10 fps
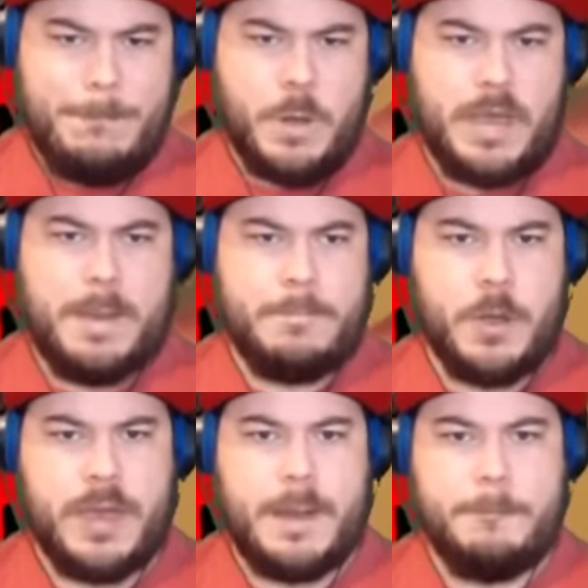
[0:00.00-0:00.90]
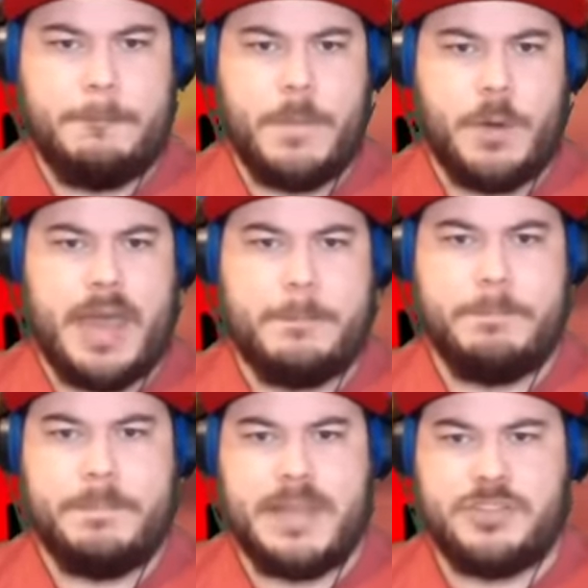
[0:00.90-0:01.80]
Okay, okay, okay.
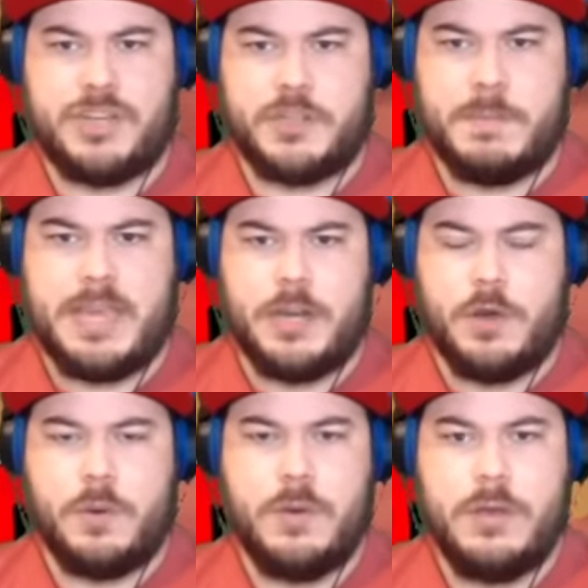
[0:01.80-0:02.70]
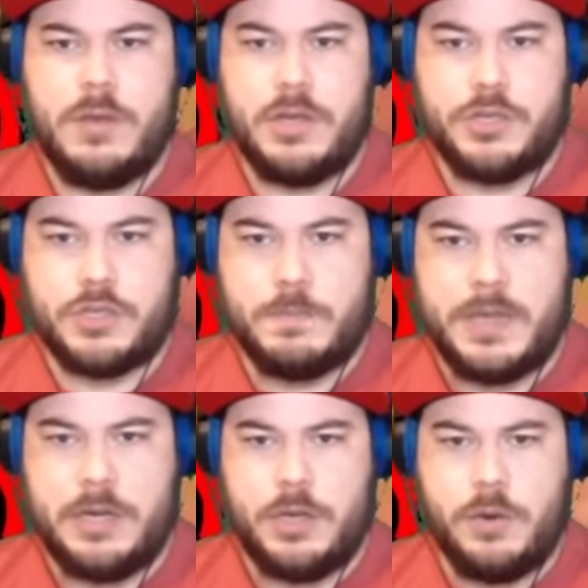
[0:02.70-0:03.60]
It's just me and you. It's just
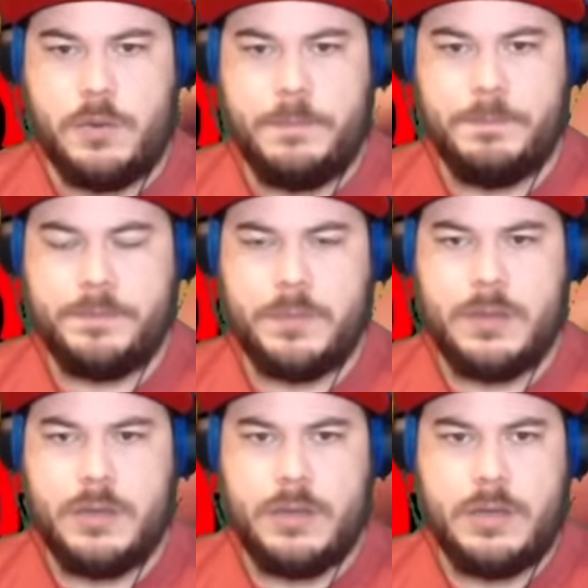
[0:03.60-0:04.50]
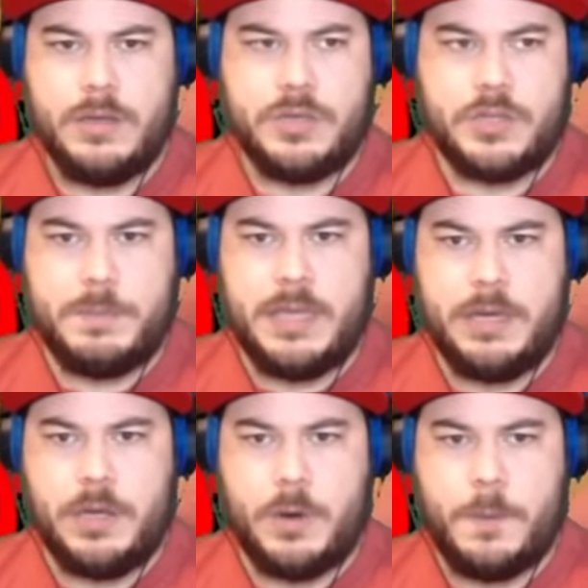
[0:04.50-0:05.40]
me and you. It's just me
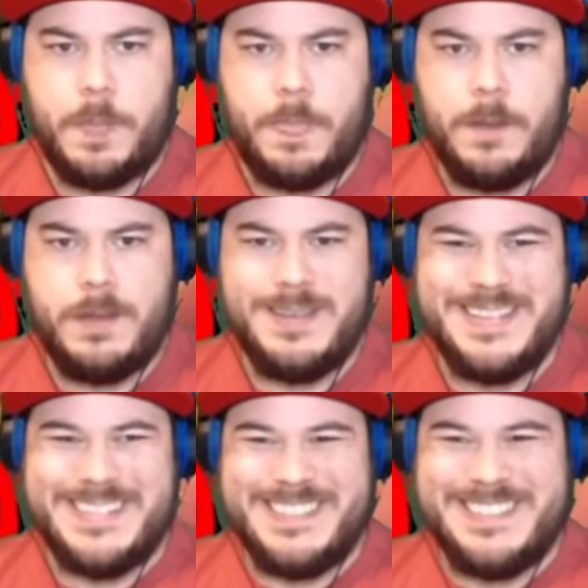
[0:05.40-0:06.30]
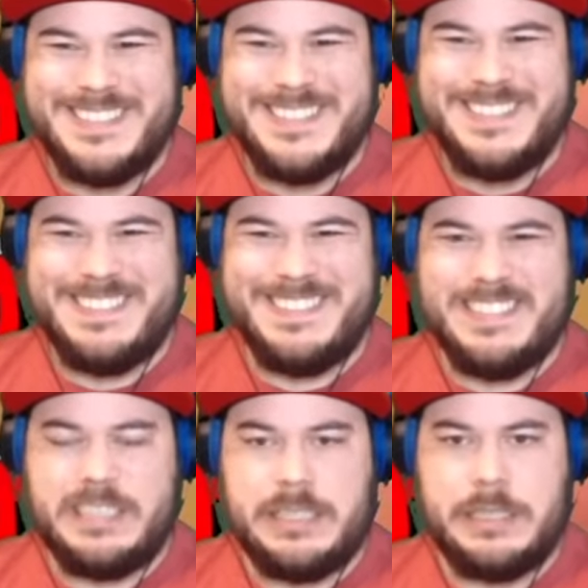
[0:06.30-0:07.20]
and you.
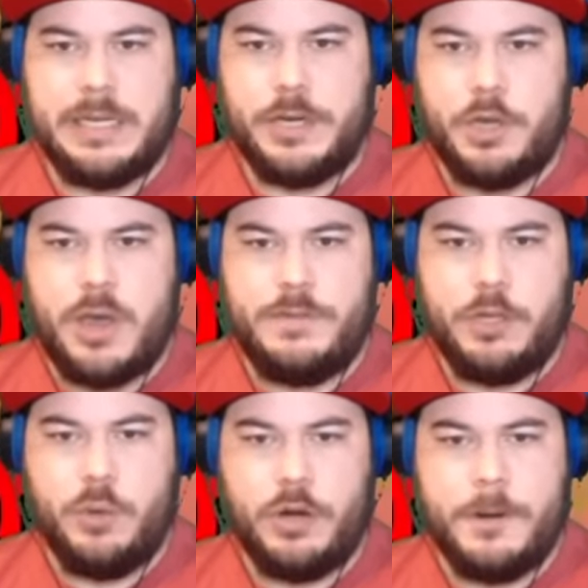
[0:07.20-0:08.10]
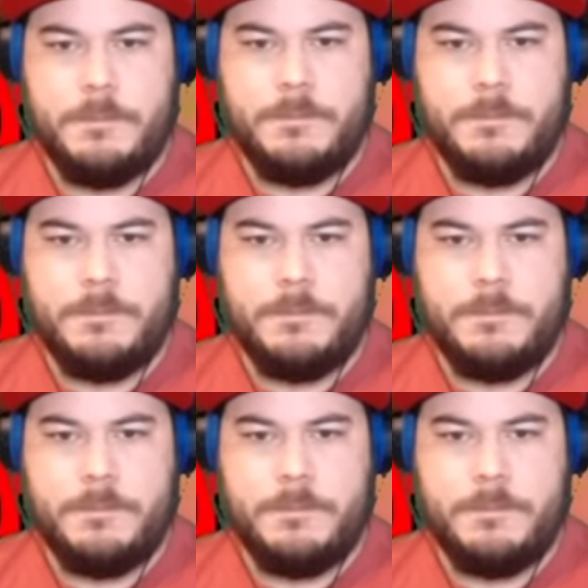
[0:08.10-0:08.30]
Ugh, I know you have a lure.